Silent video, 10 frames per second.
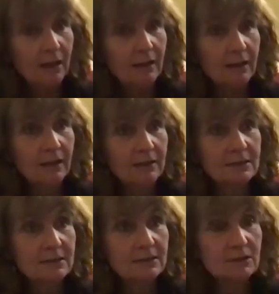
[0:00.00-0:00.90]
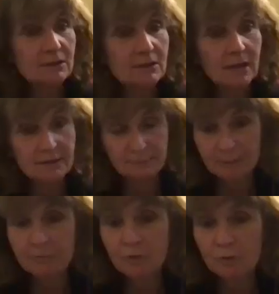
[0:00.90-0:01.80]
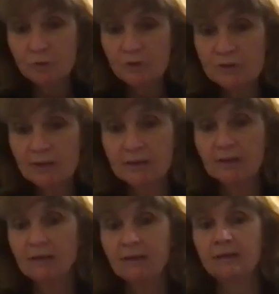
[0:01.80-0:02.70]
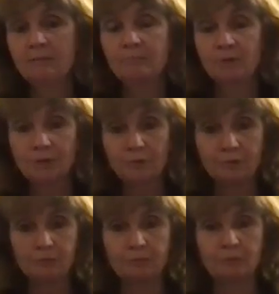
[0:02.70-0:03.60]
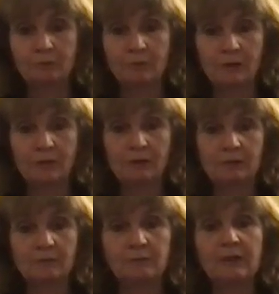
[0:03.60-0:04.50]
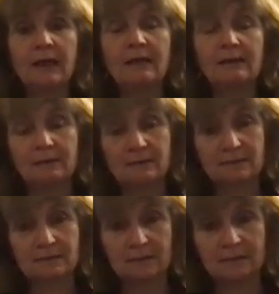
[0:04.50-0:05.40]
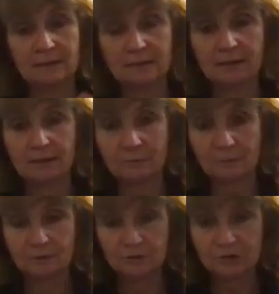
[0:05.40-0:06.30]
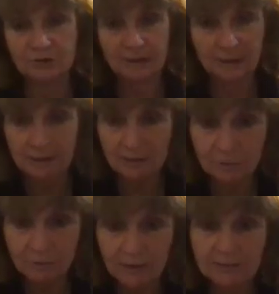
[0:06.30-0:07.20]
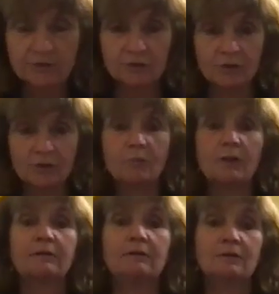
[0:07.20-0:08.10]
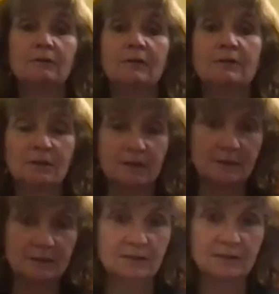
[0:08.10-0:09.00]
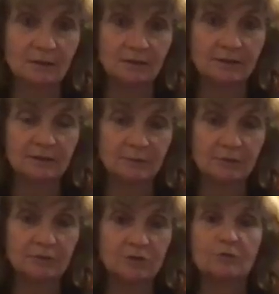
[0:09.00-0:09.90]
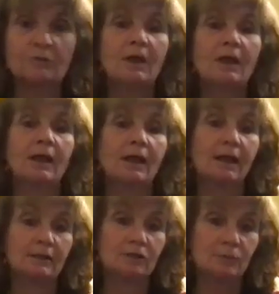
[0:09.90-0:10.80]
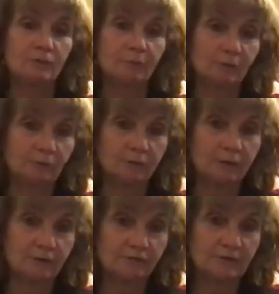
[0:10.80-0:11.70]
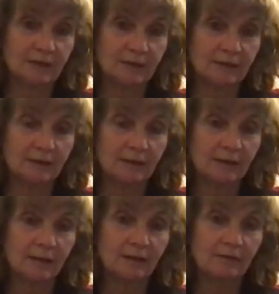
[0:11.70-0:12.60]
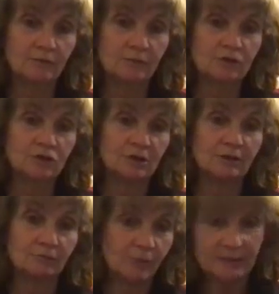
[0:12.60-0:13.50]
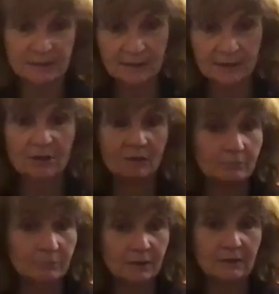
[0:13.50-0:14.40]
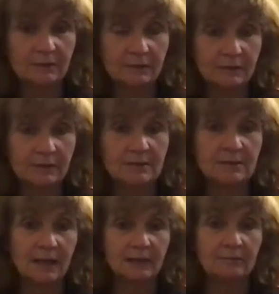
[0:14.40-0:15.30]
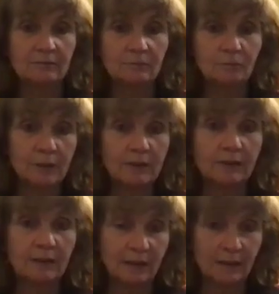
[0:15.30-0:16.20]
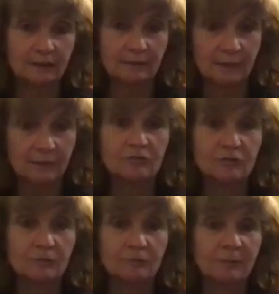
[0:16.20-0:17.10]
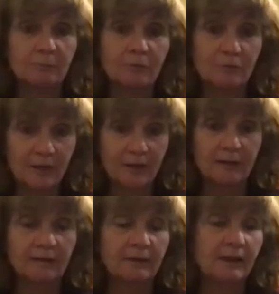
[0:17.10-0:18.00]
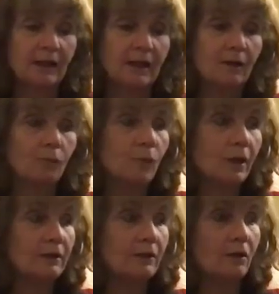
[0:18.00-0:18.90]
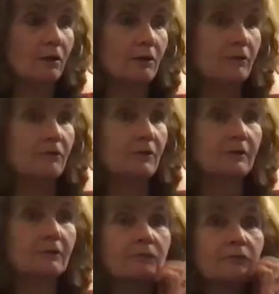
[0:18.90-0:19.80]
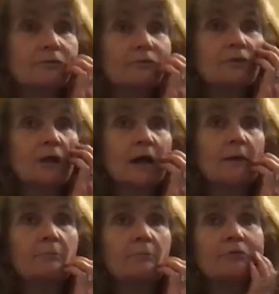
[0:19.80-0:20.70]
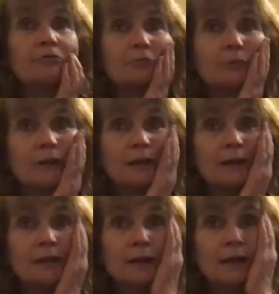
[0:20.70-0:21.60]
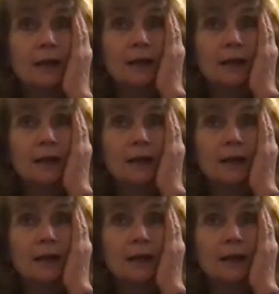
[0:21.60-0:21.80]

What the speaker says: as people who sit in both realities, in other words, you're sitting in the U.S., you know what the U.S. audiences are exposed to, and you have both lived in the region of West Asia or Middle East and written and interviewed people there. What are the top three